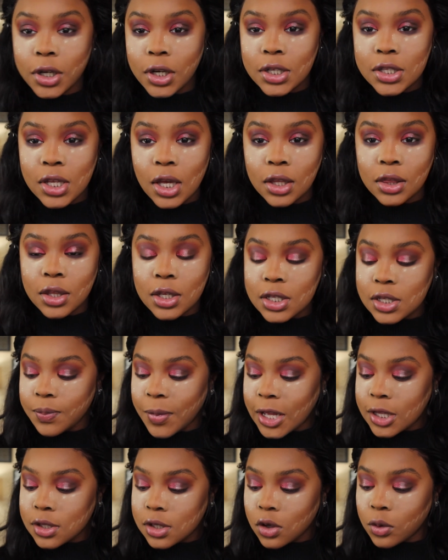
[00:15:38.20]
gonna take this
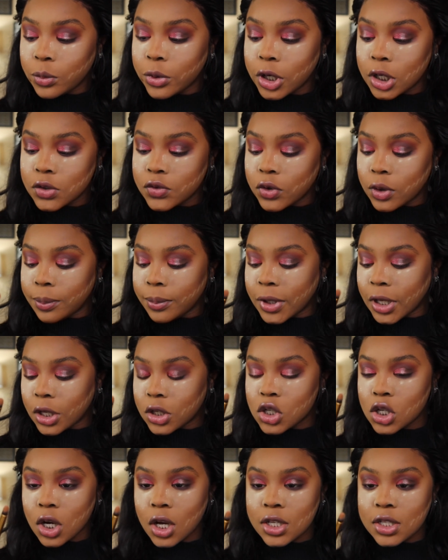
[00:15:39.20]
pencil brush from
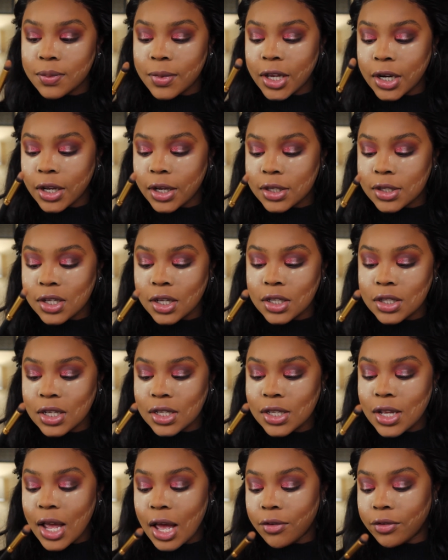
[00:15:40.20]
BH Cosmetics. It
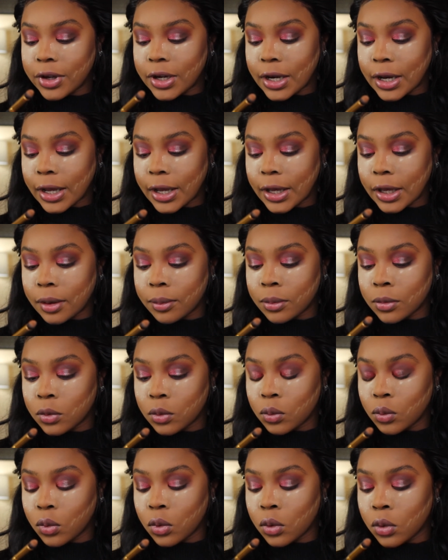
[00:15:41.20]
doesn't have a
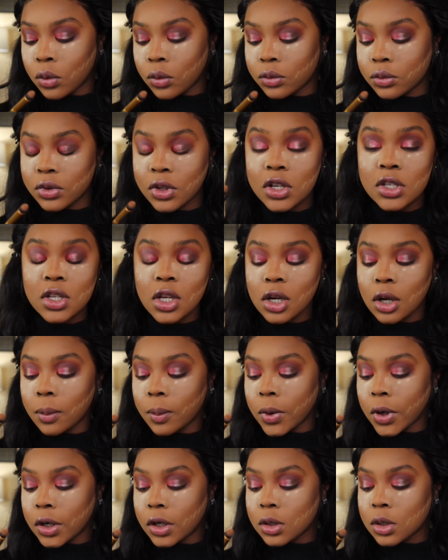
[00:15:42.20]
name. Well, there's a
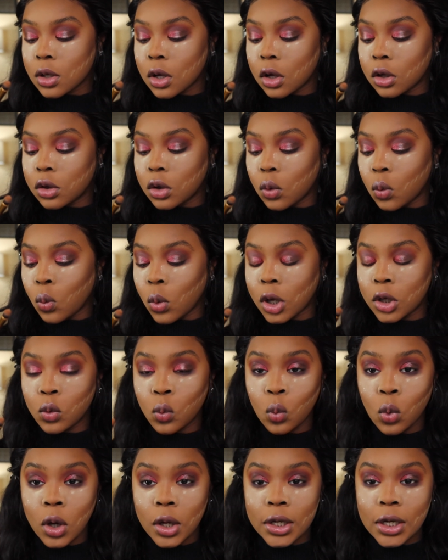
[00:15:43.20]
number and it's called the
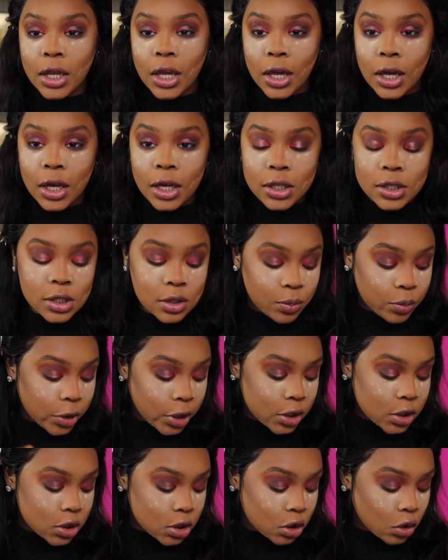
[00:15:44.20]
118
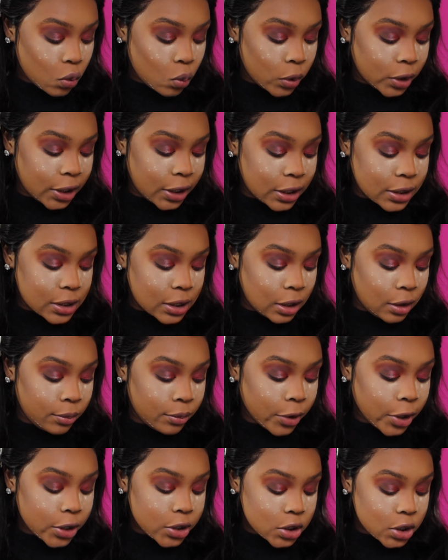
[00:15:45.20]
brush or
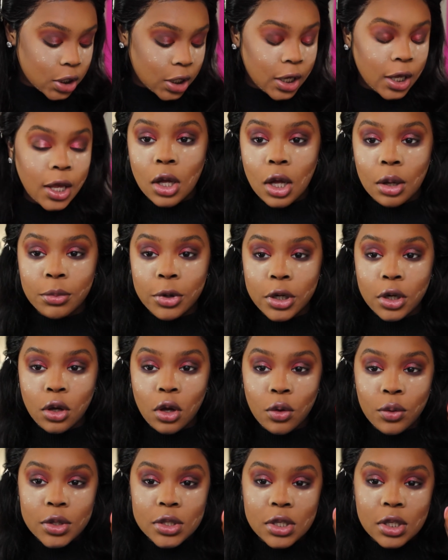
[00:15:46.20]
118 brush. I'm gonna
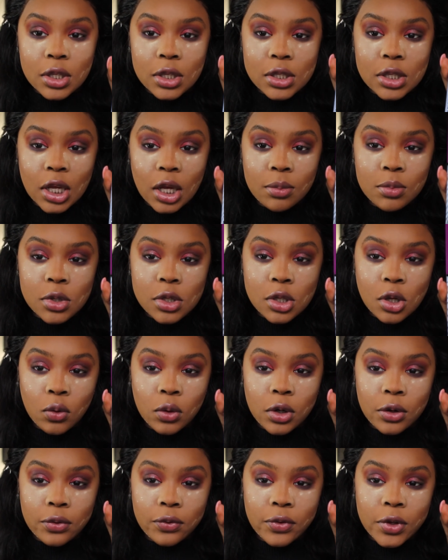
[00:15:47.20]
go into the same
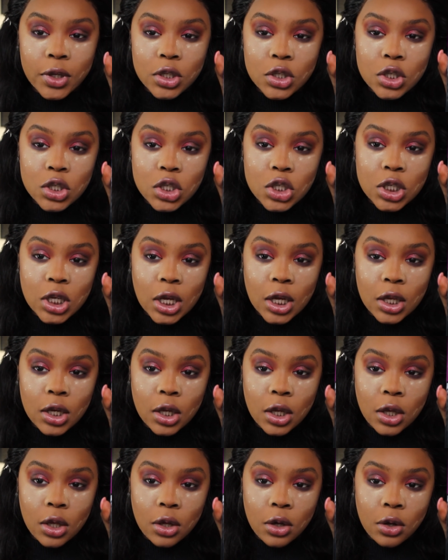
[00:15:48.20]
Soda Fizz shade
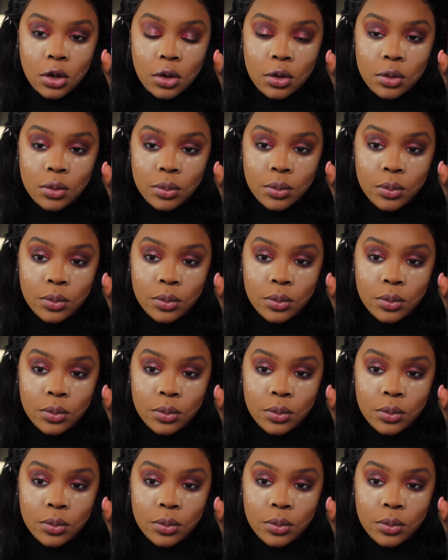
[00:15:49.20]
here.